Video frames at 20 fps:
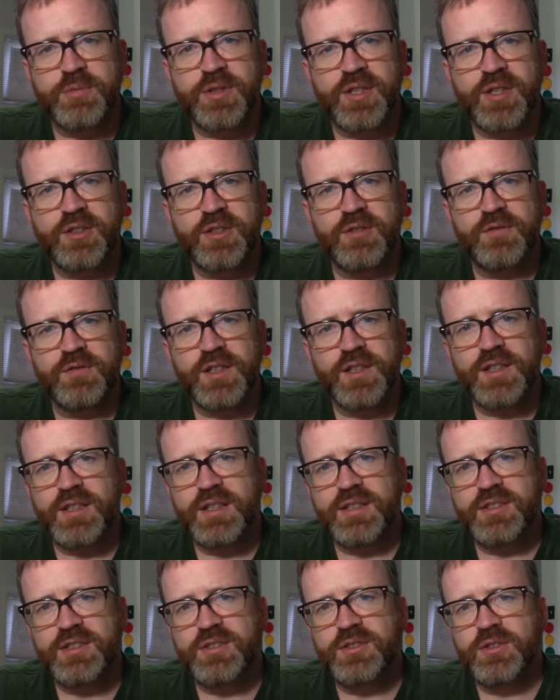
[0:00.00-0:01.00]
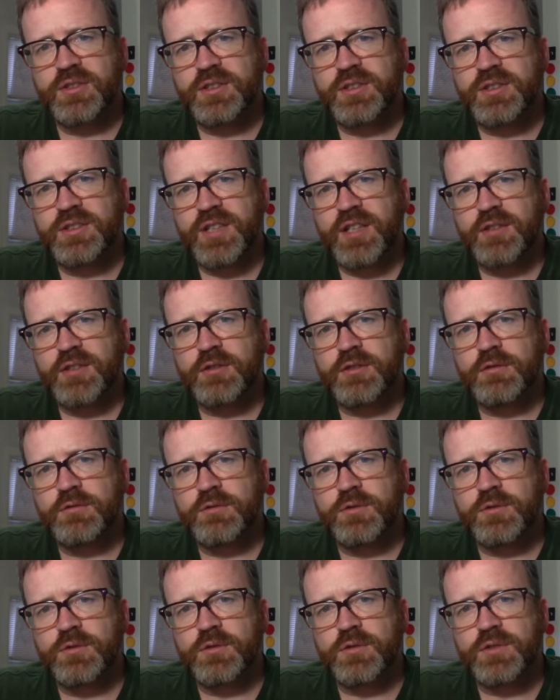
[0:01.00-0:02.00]
but they don't violate certain general
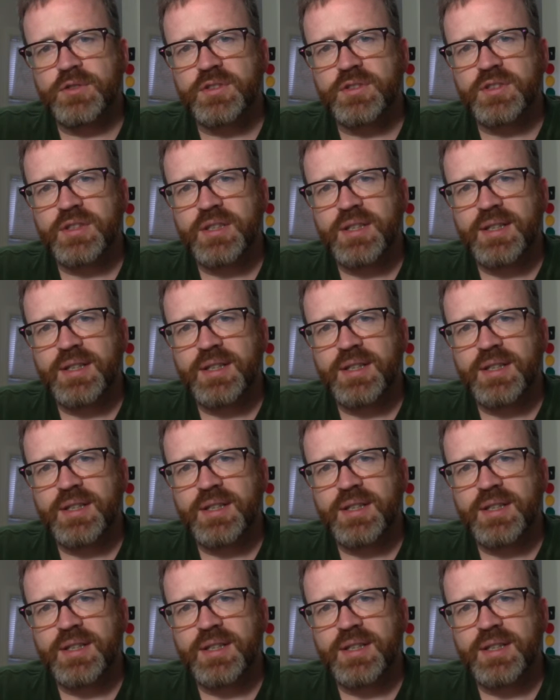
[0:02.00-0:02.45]
rules.